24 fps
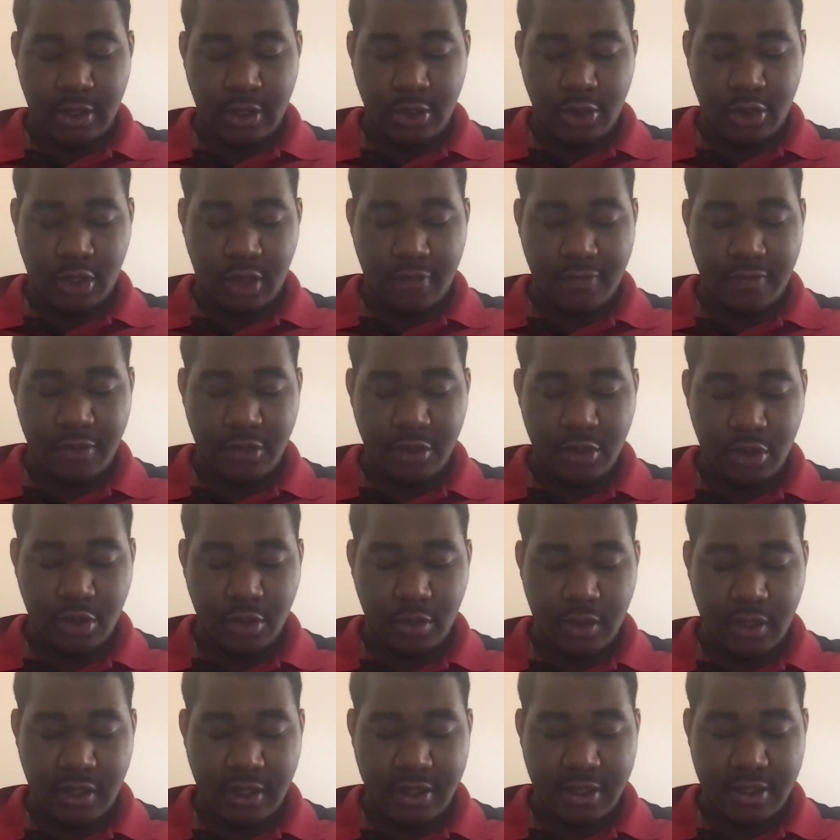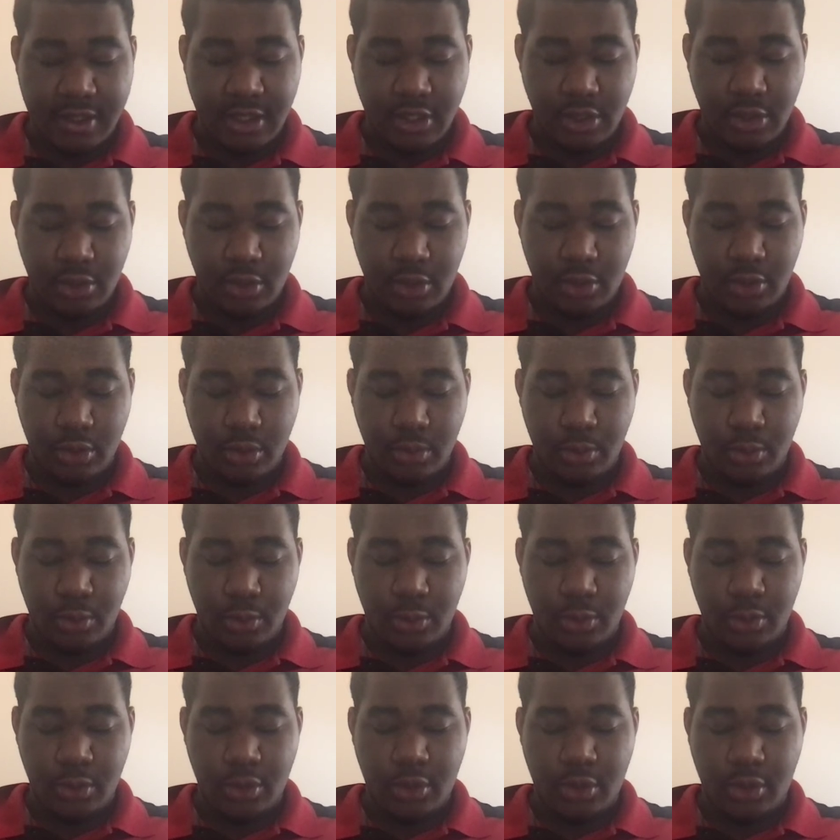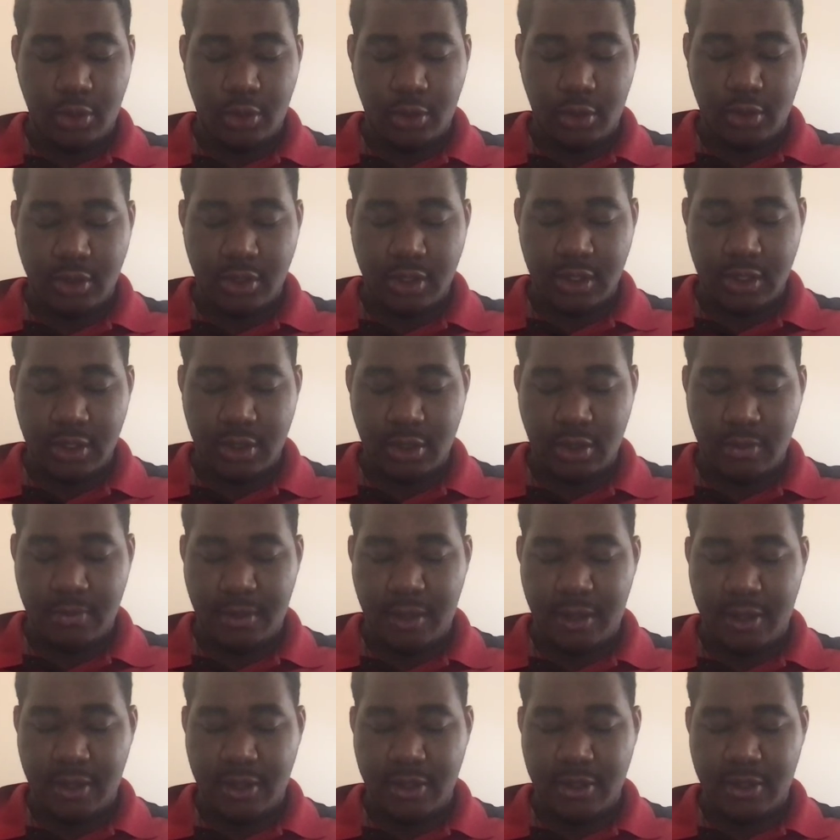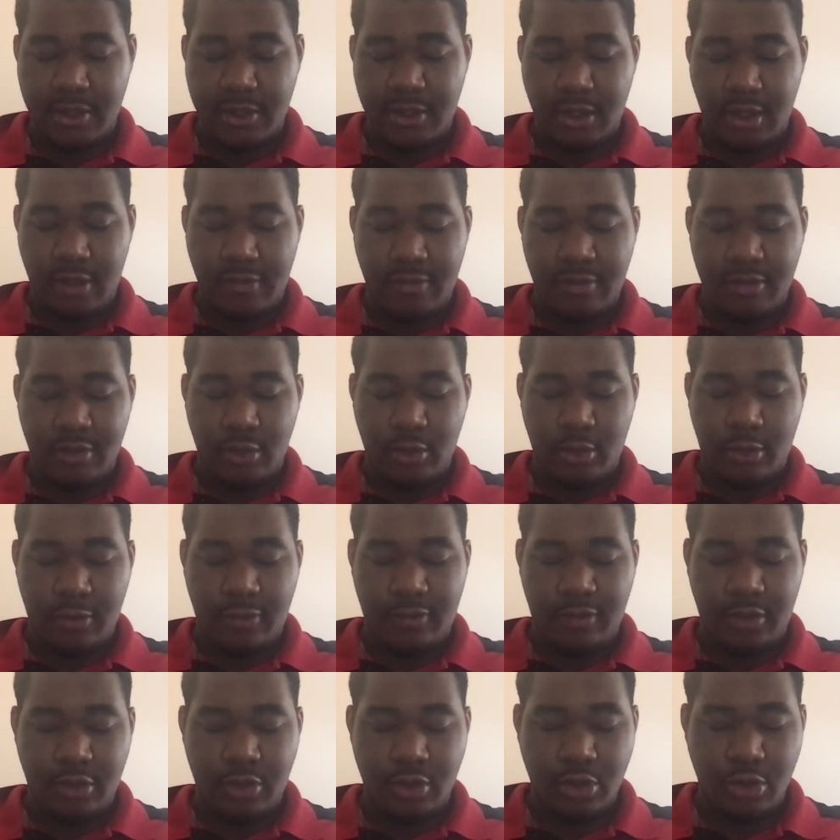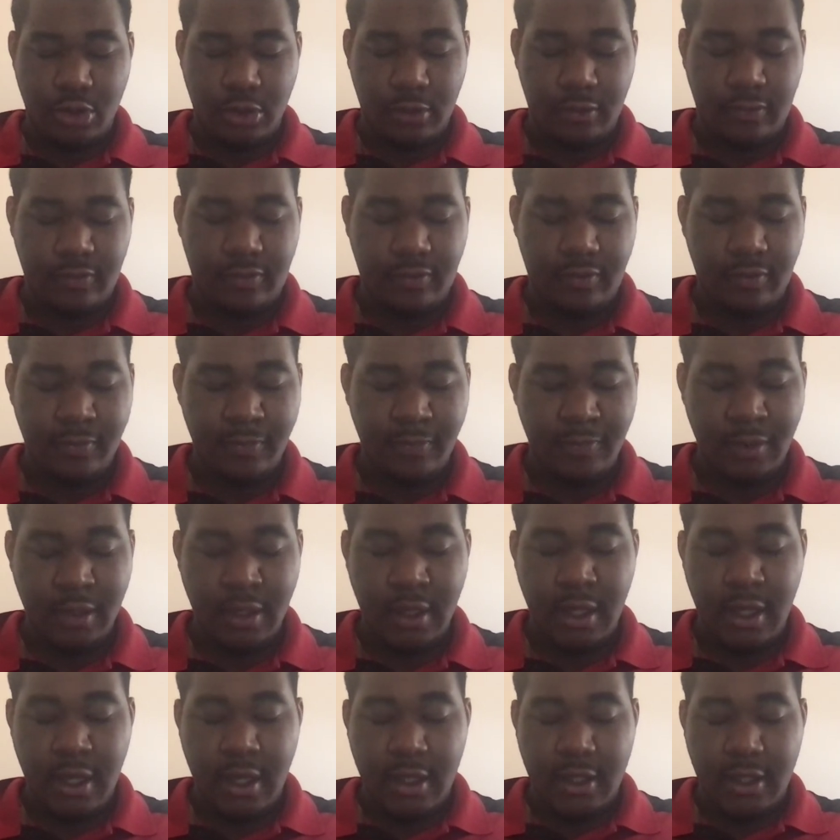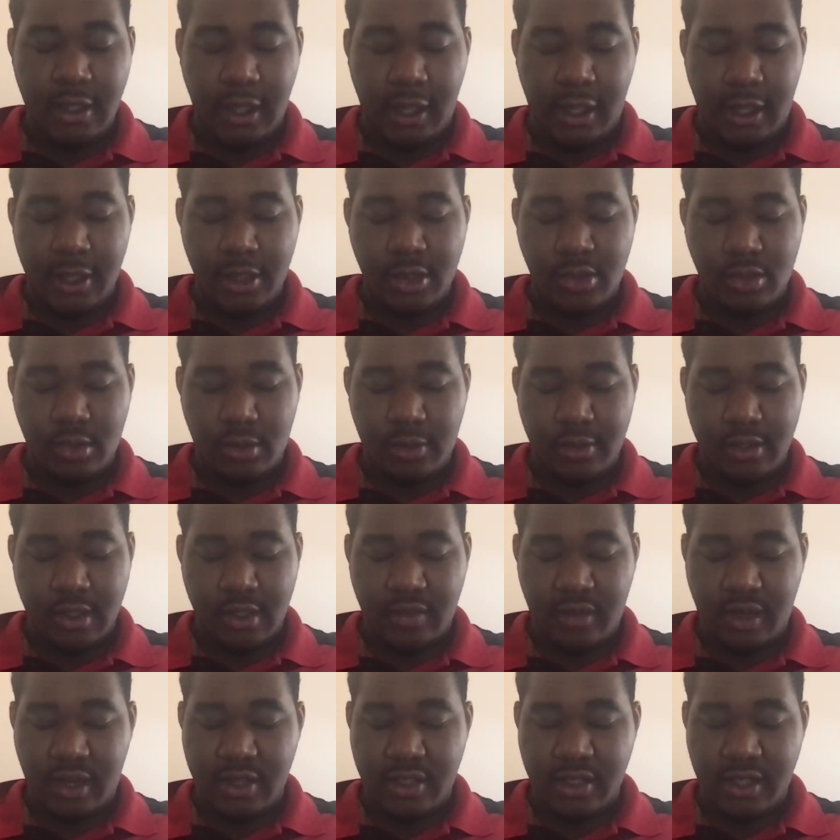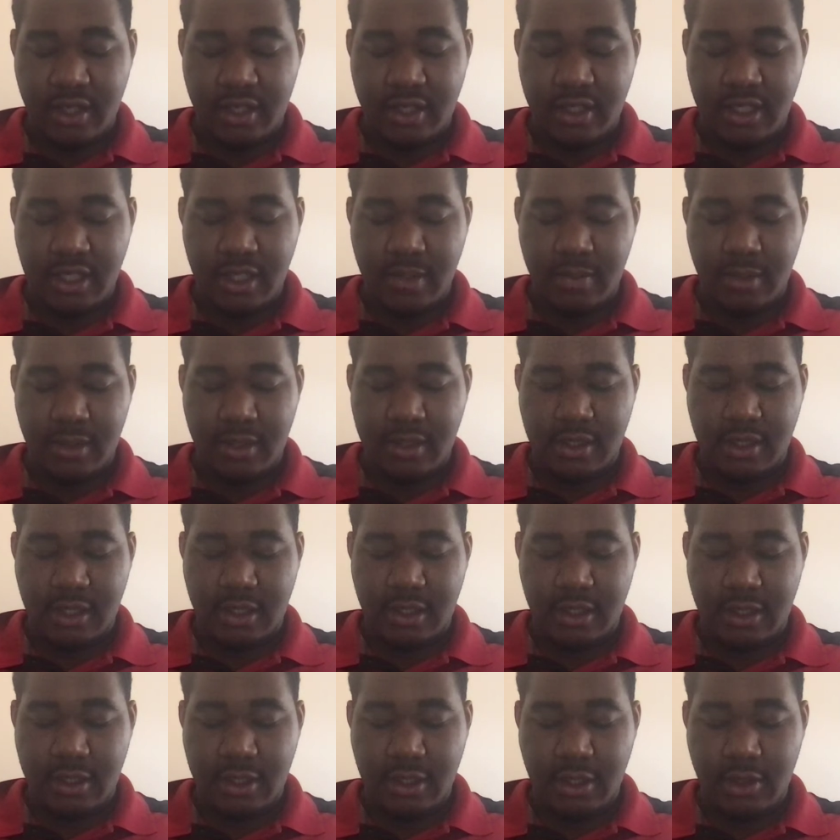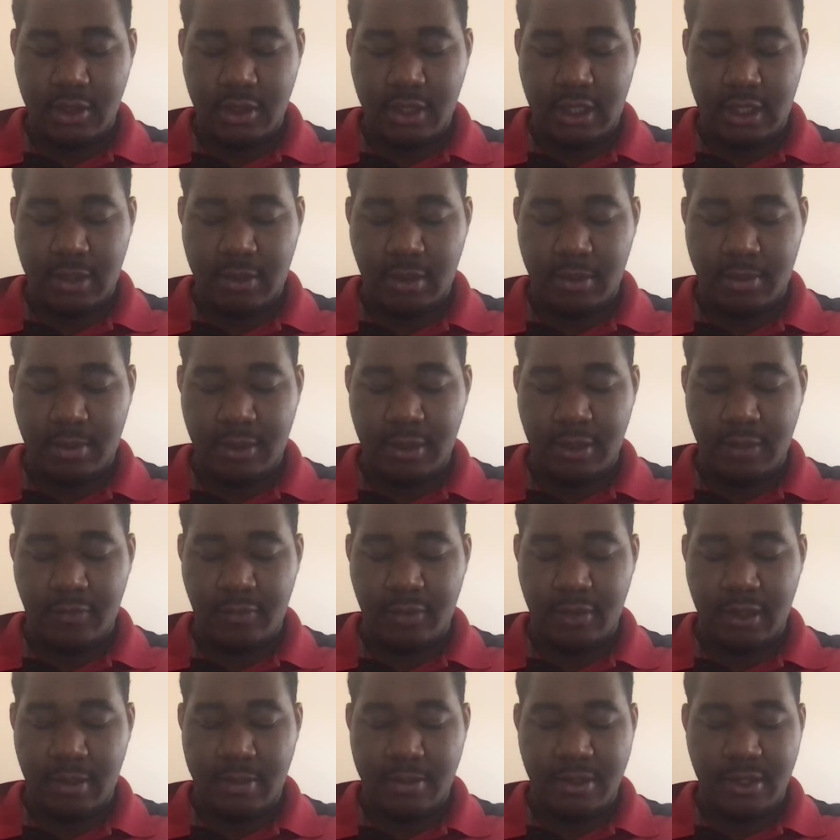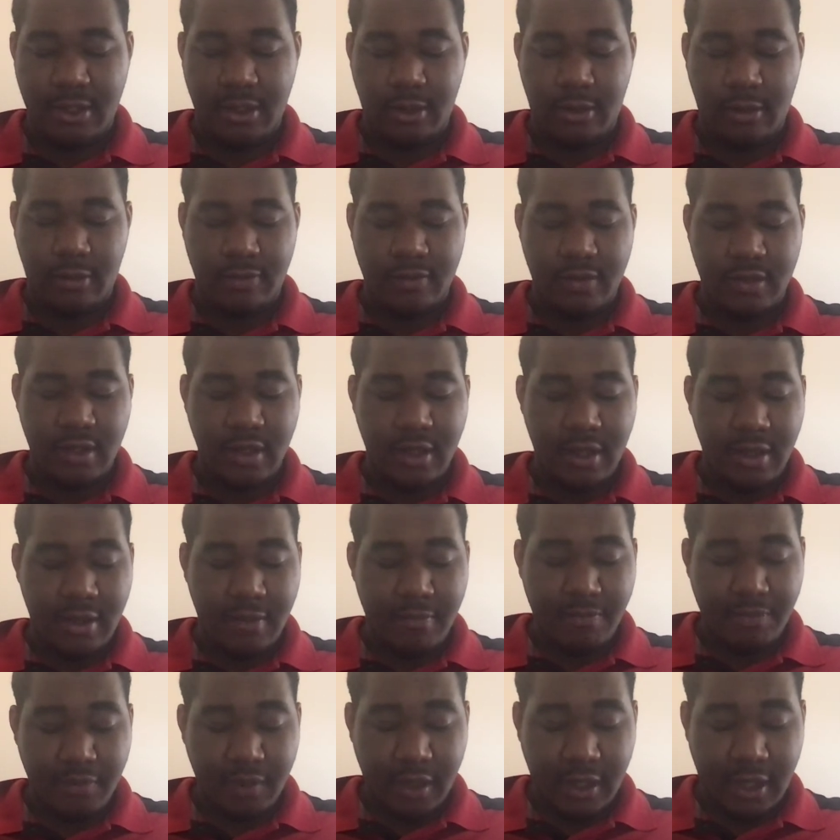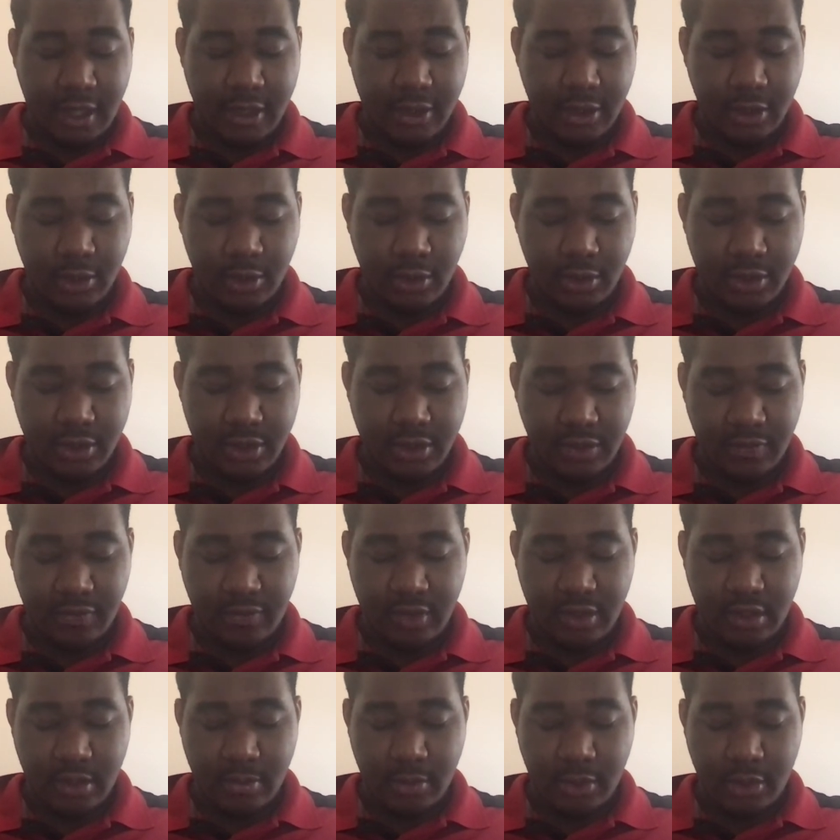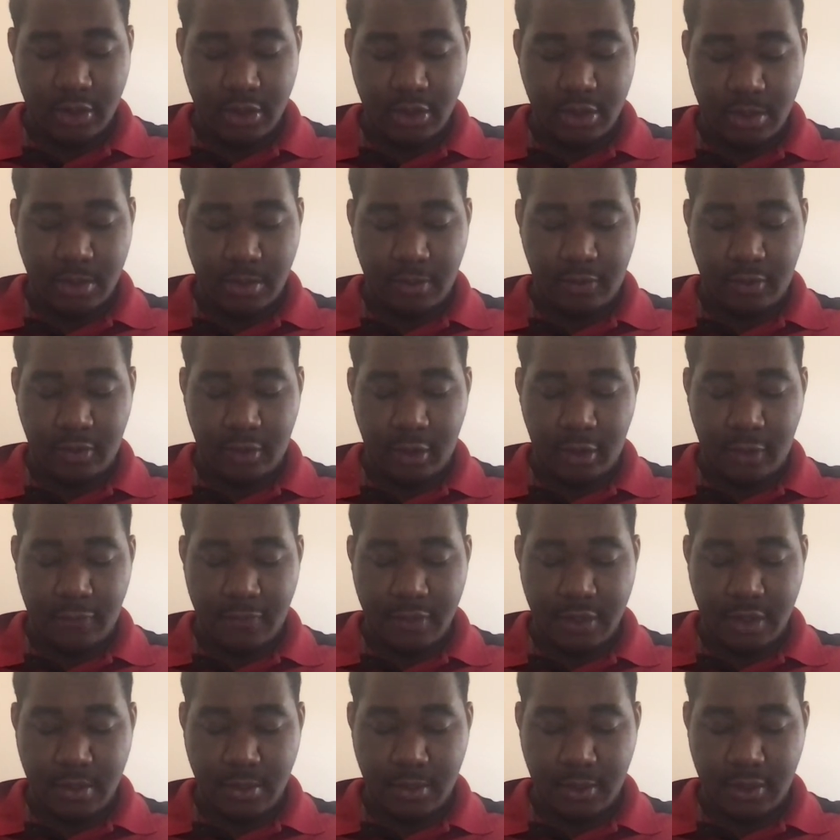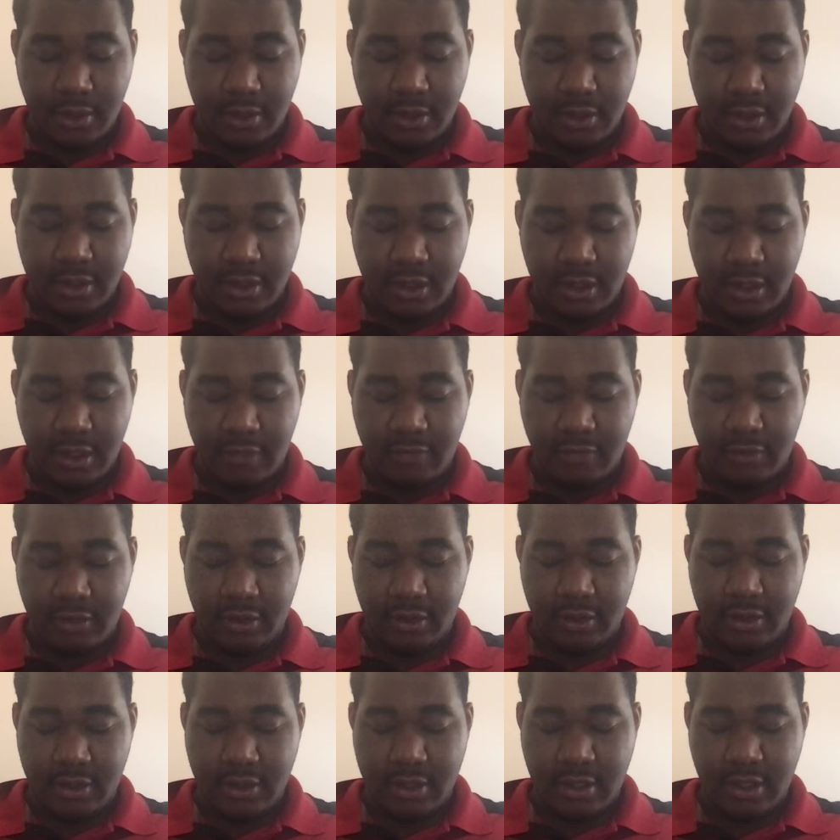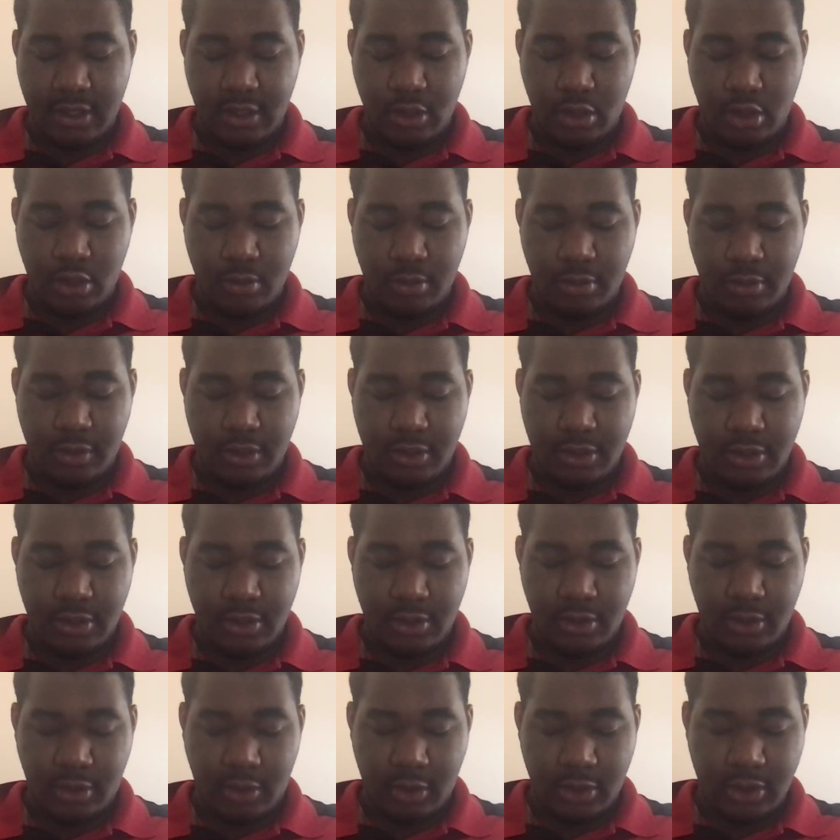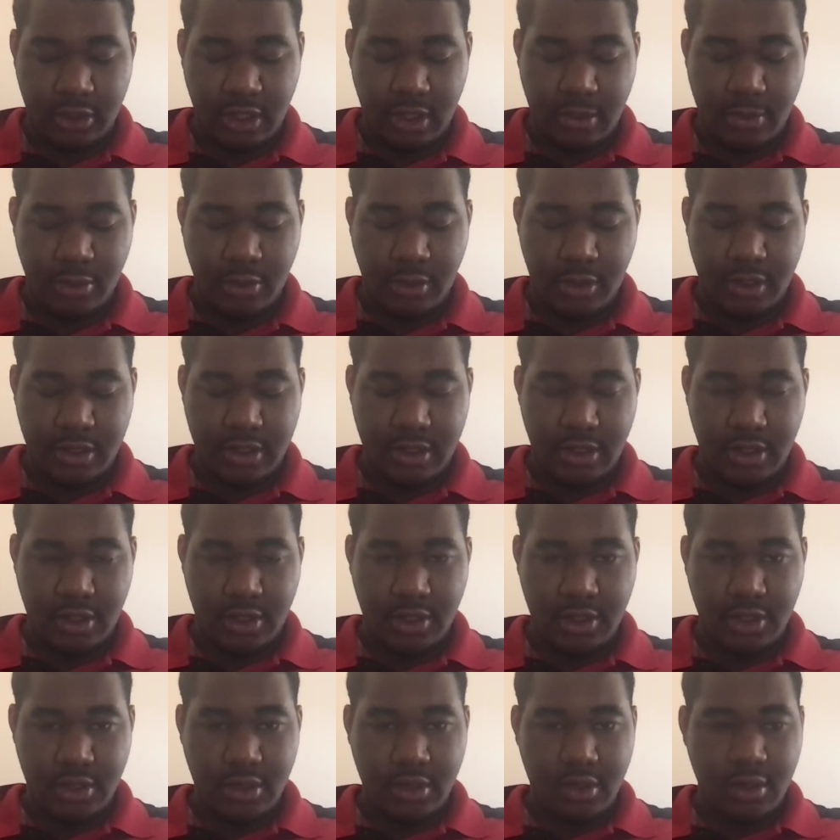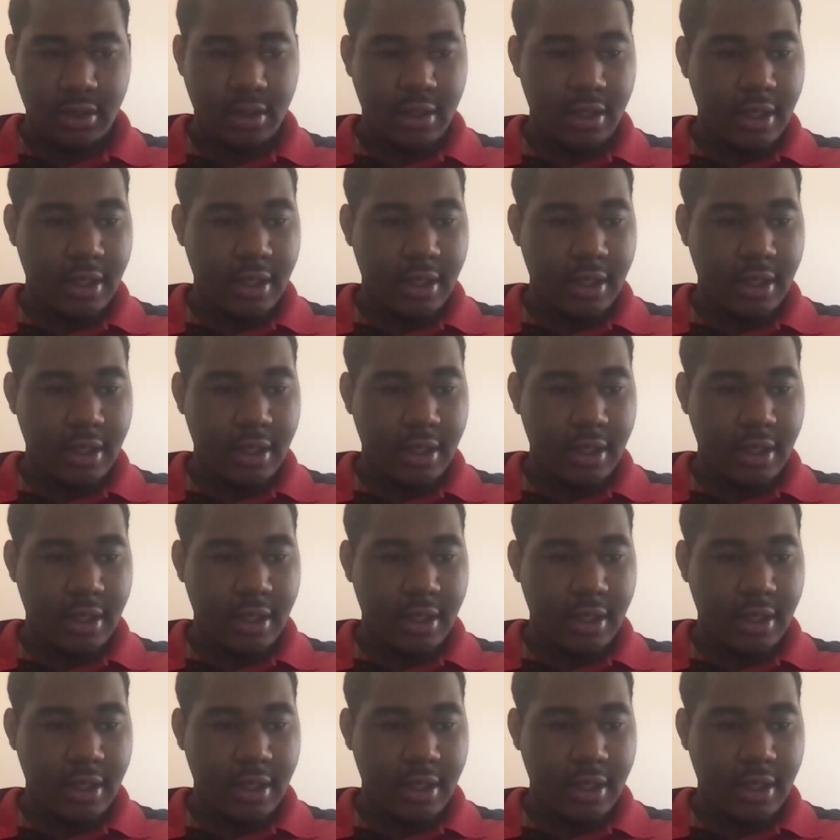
Traveling to the relay station on the moon, the Doctor and his companions discover the horrific truth. The Ice Warriors have hijacked Tiamat and intend to claim the planet for themselves. Can the Doctor defeat the Martians before Earth is smothered in deadly fungus and the human race is condemned to extinction?